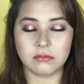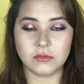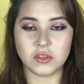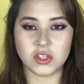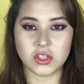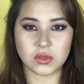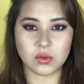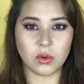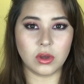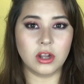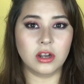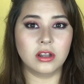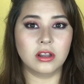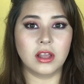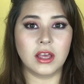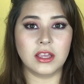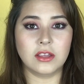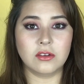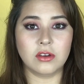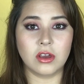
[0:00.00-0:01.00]
just wanted to
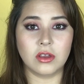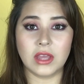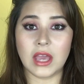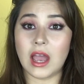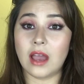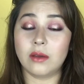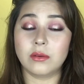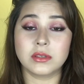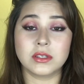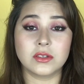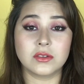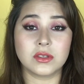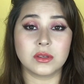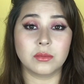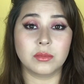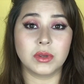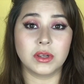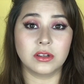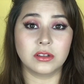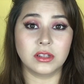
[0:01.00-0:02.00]
let you know that I was using
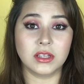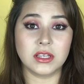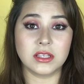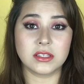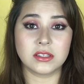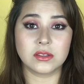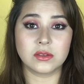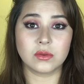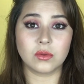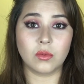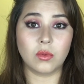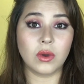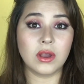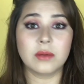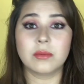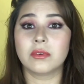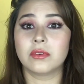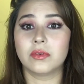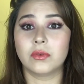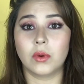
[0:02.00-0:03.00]
Purely's
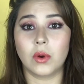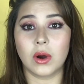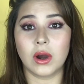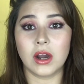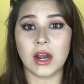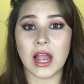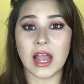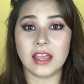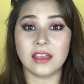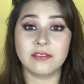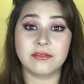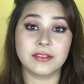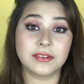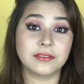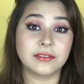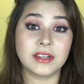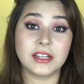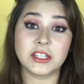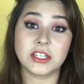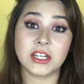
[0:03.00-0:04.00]
way before I
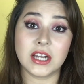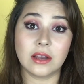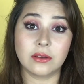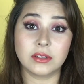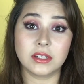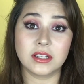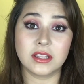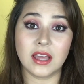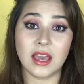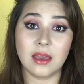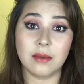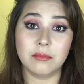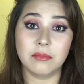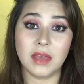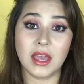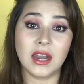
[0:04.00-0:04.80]
even reached out to them.